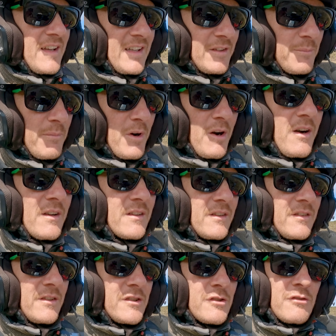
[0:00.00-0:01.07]
It's marked
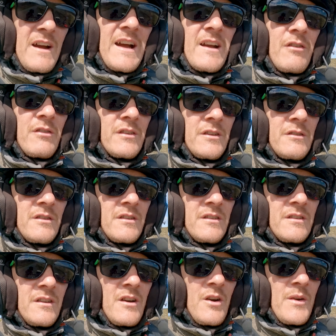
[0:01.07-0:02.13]
as a track on the
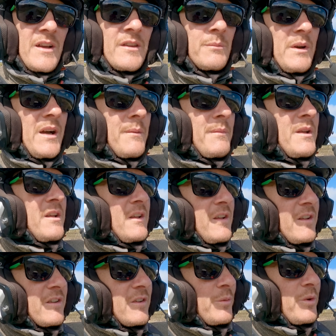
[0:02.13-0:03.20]
O S map,
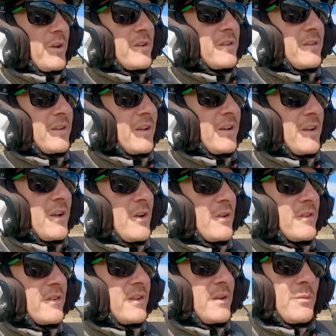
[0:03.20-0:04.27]
so we're going to go
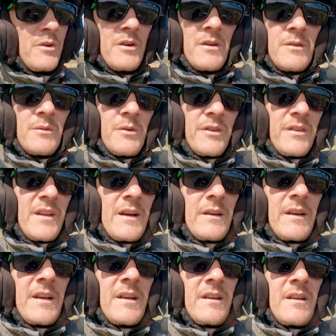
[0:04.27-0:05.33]
and see what what's
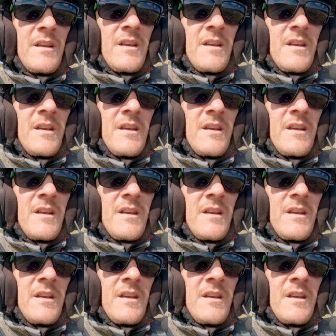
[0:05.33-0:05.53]
down there.